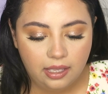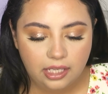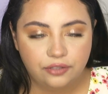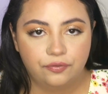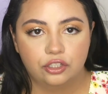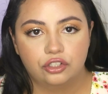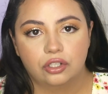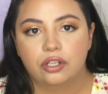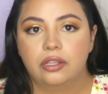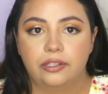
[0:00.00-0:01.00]
is for
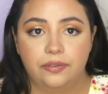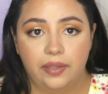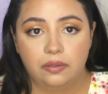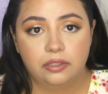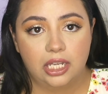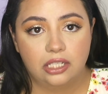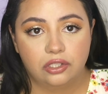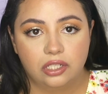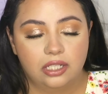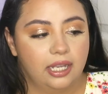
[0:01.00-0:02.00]
sure this
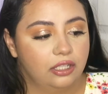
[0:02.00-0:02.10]
foundation.